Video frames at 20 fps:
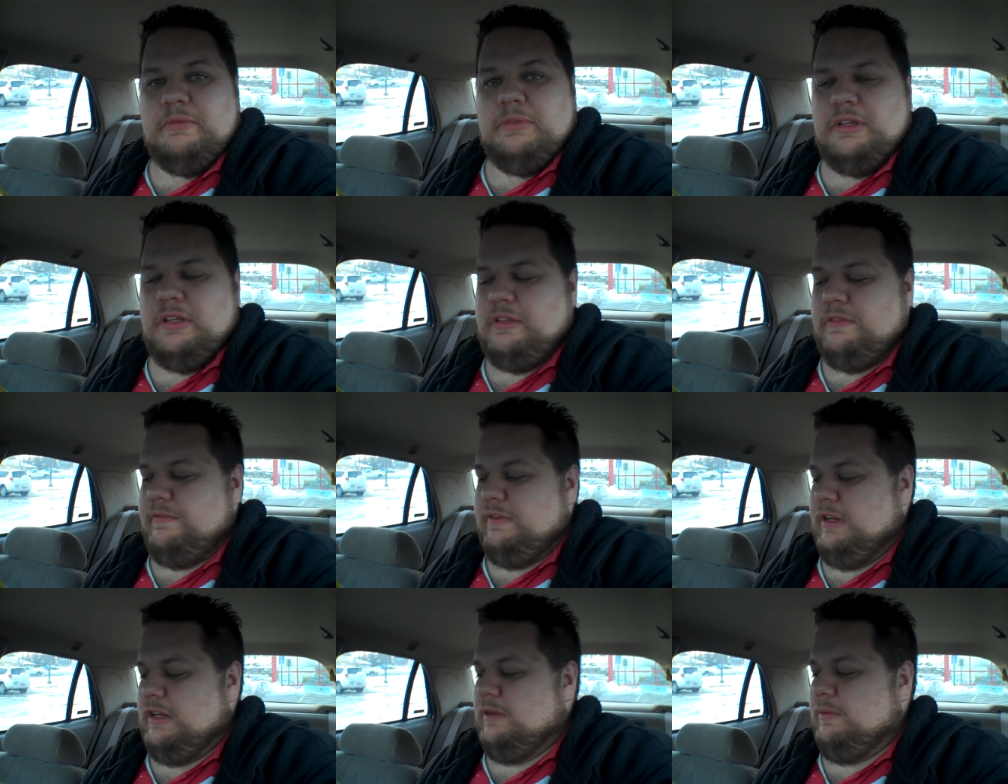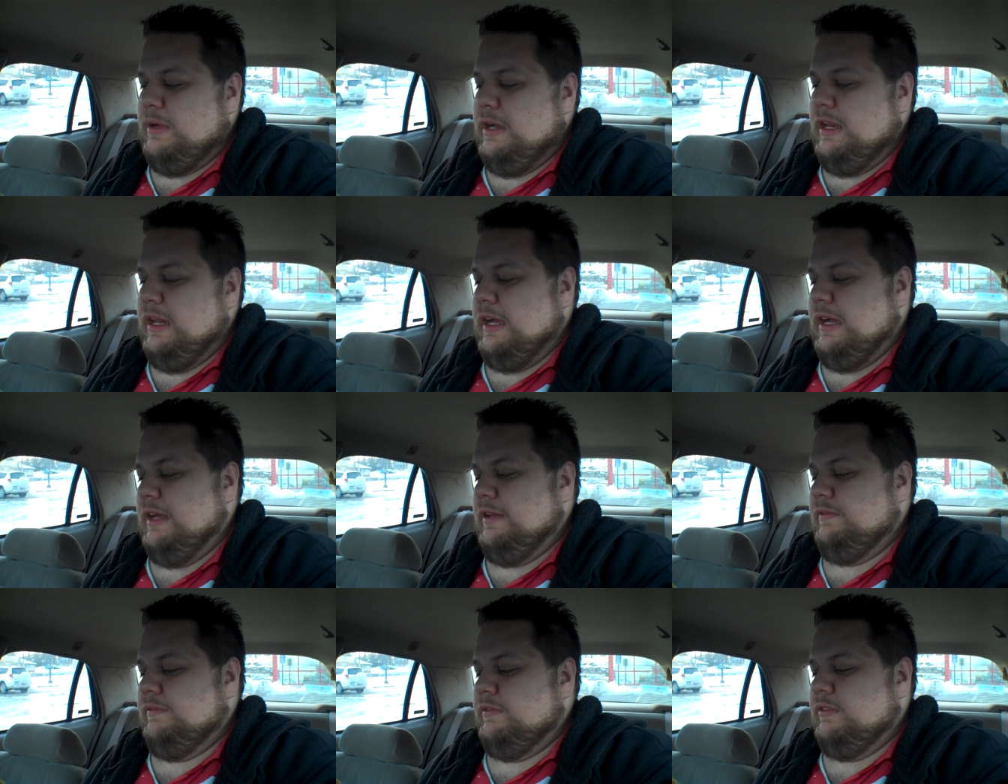But I figured why
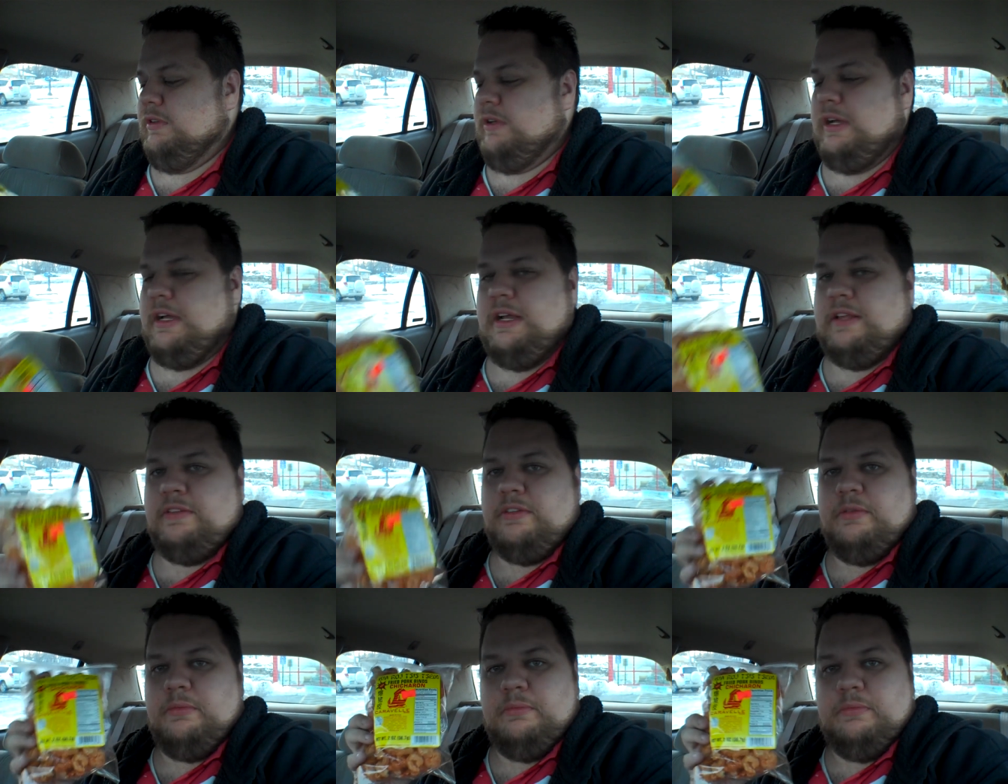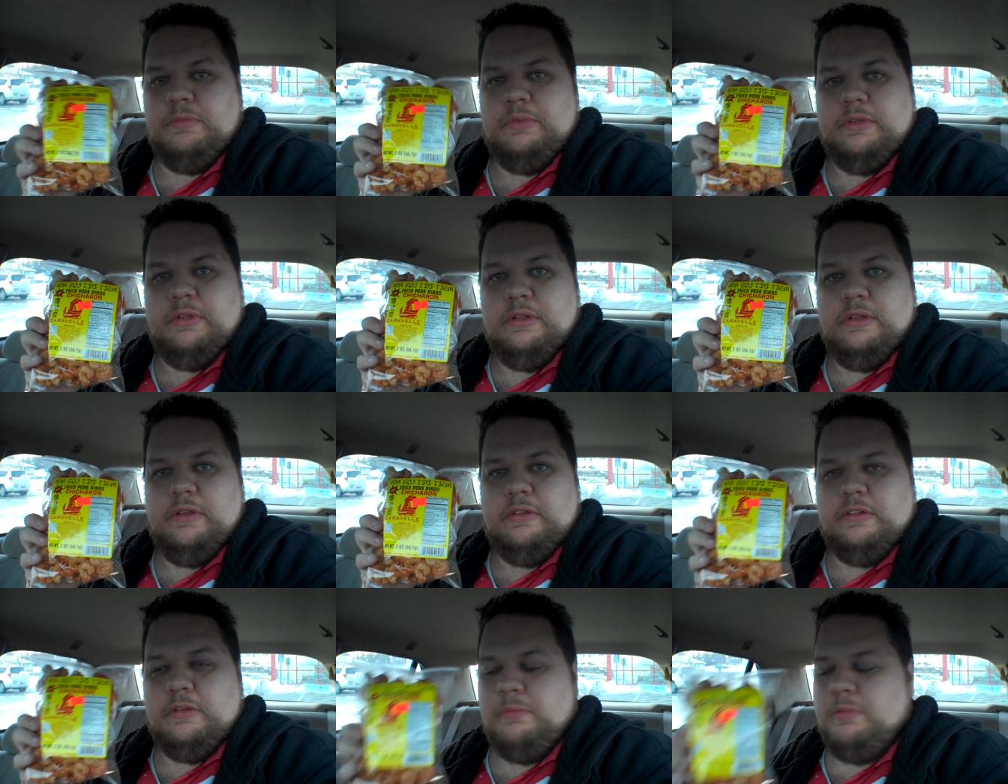not? So I got some
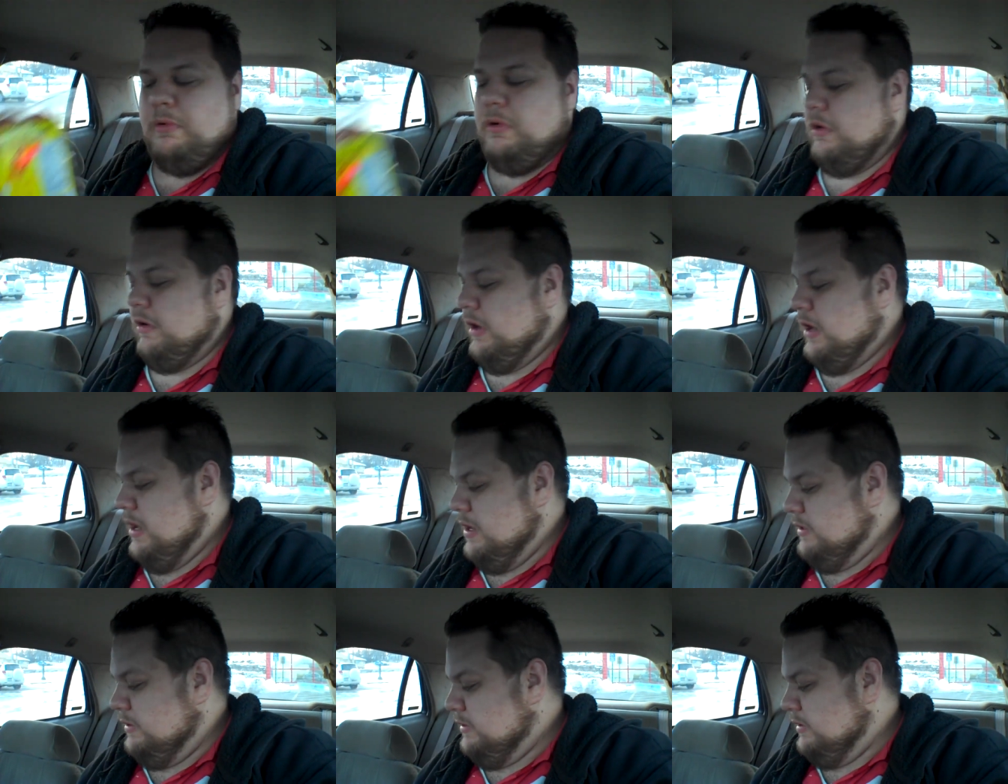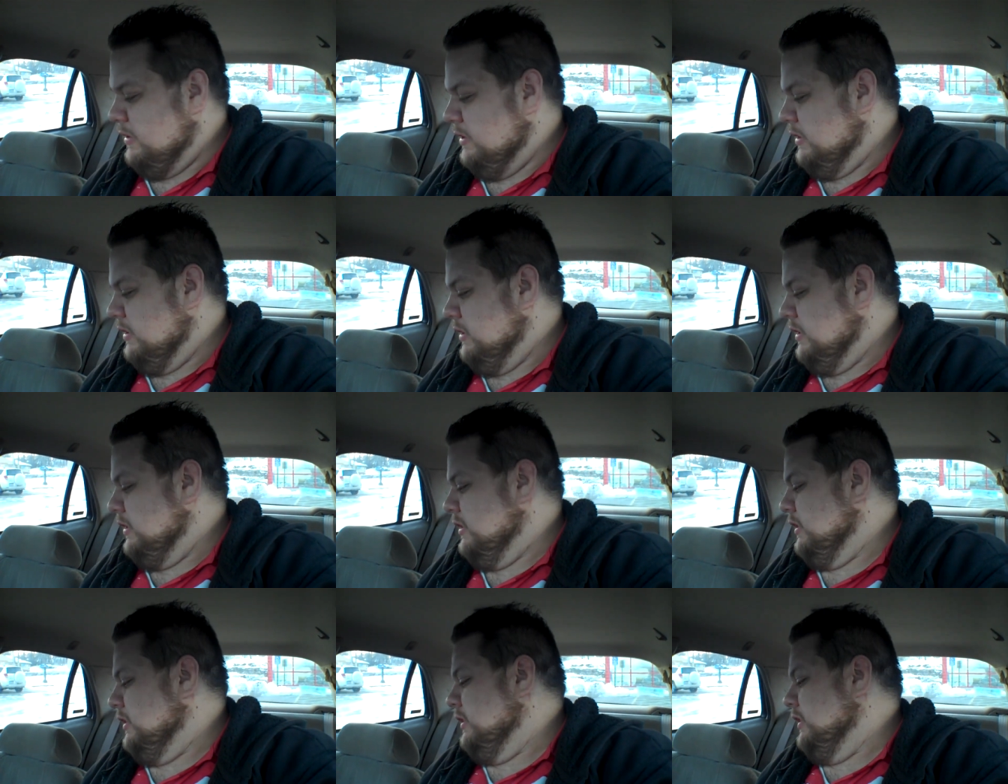some pork
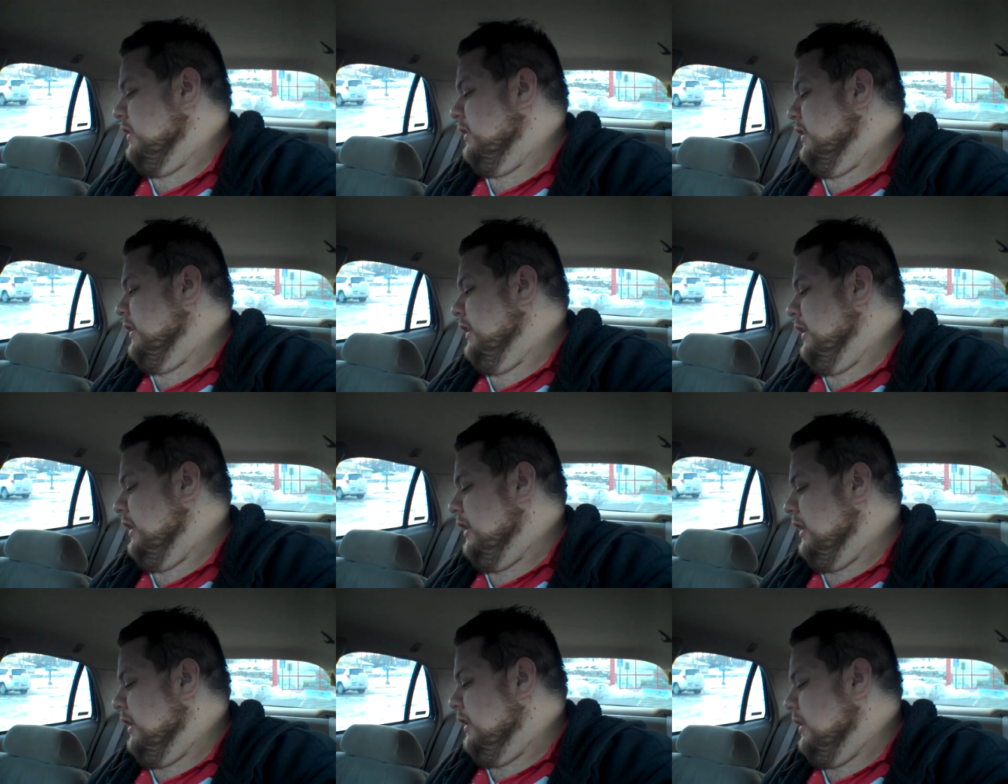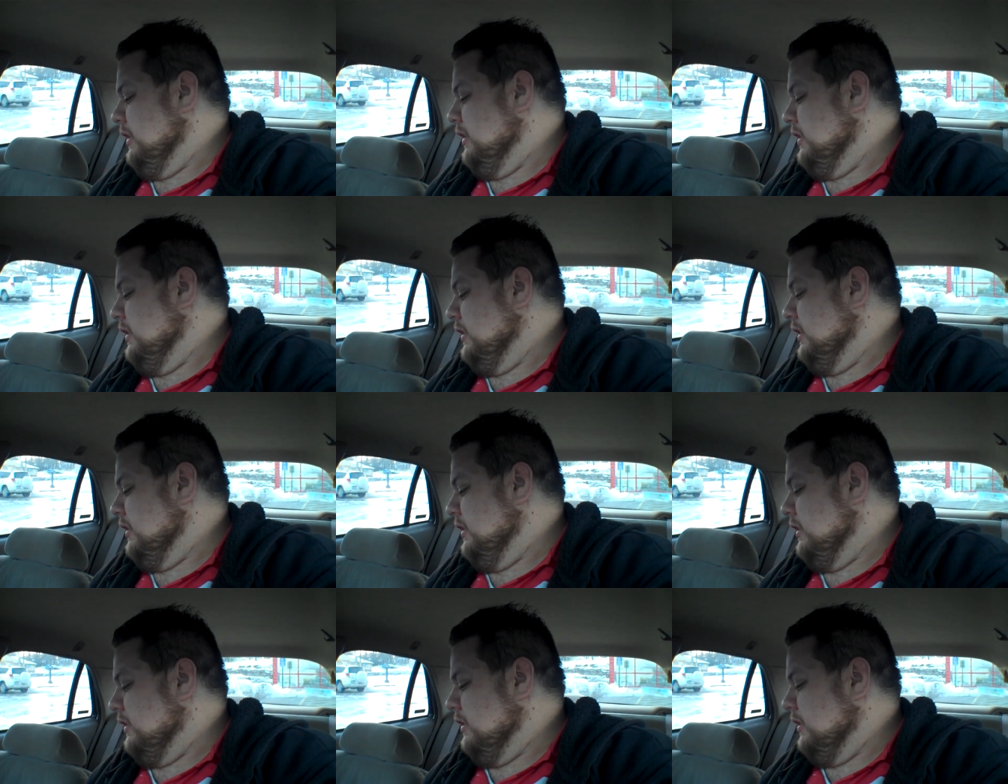rinds, and
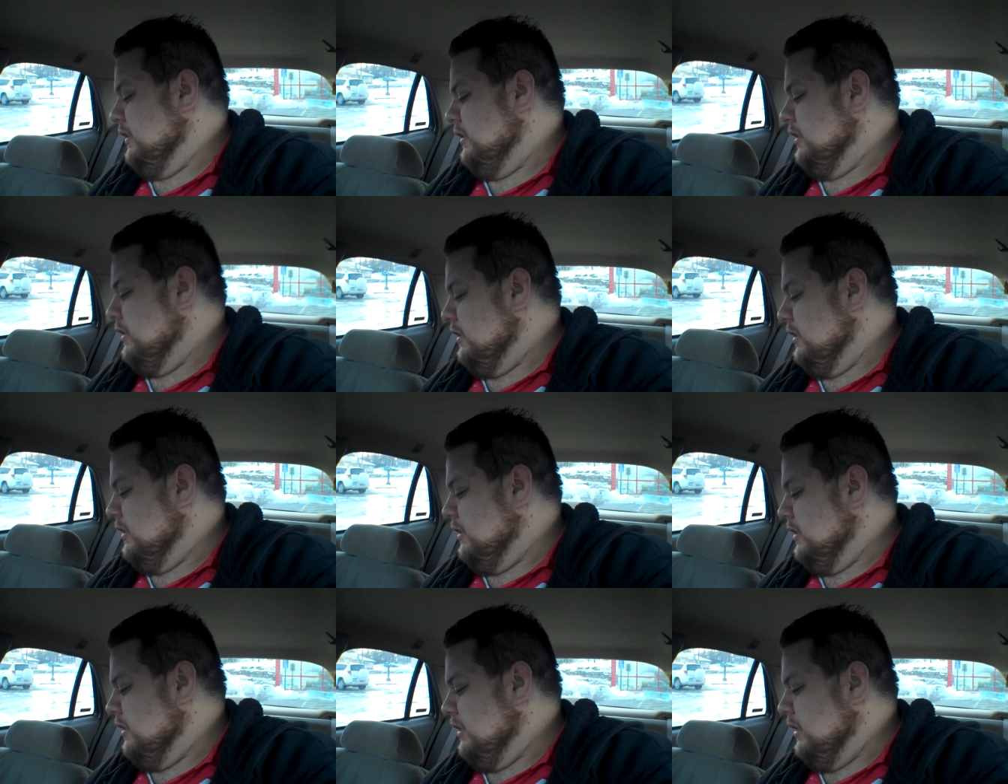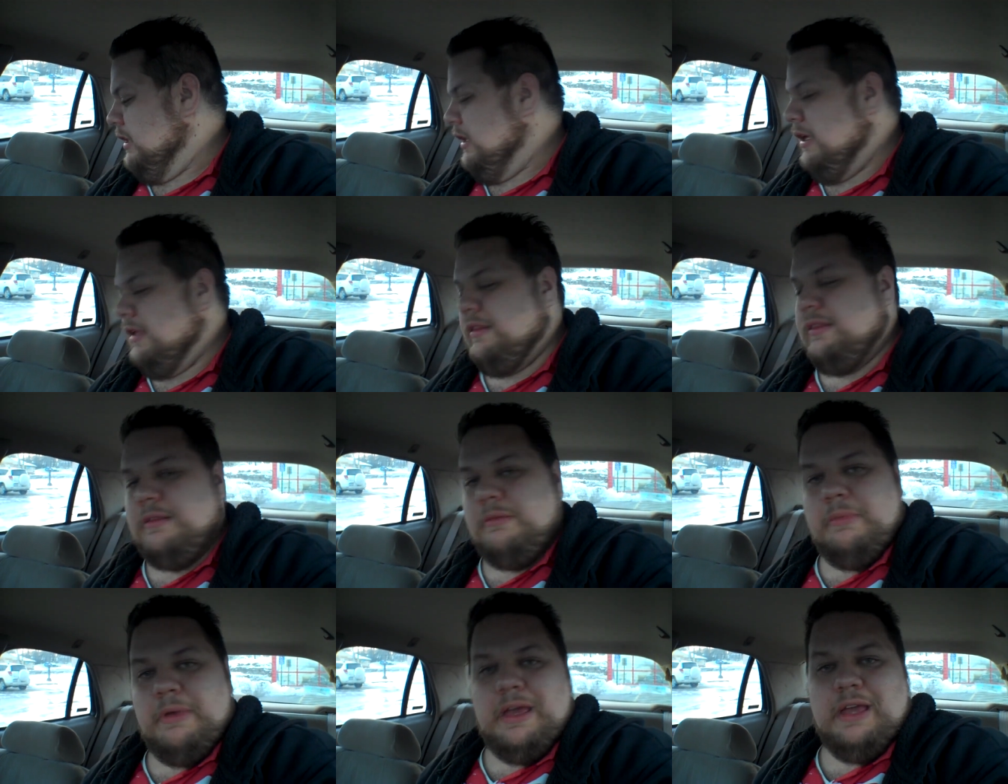
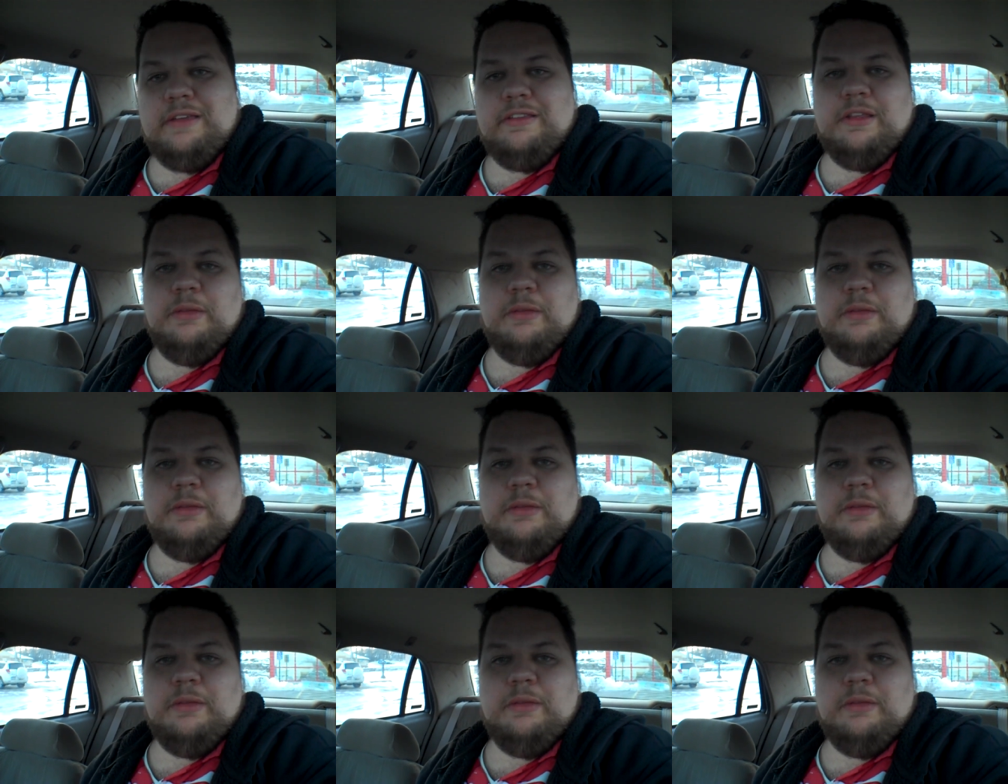the bag's